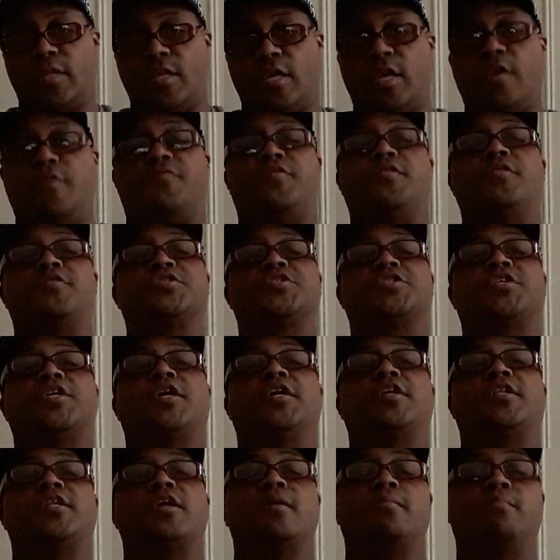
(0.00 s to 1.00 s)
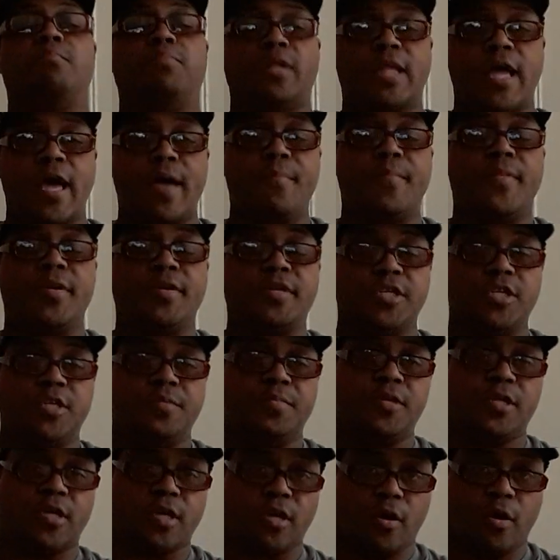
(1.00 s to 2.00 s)
If you're saying that black men need to
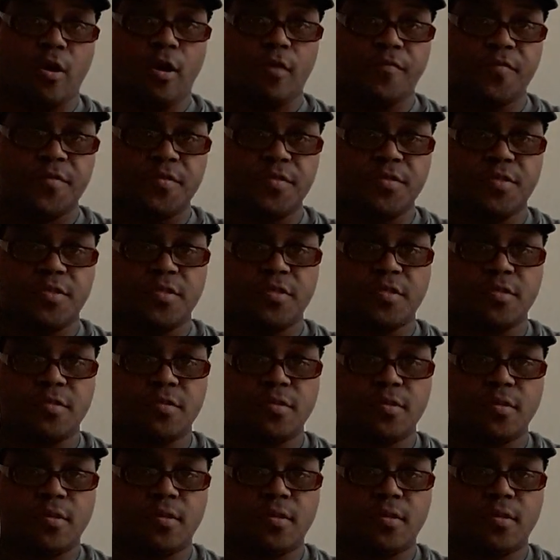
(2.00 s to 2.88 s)
be in coffins,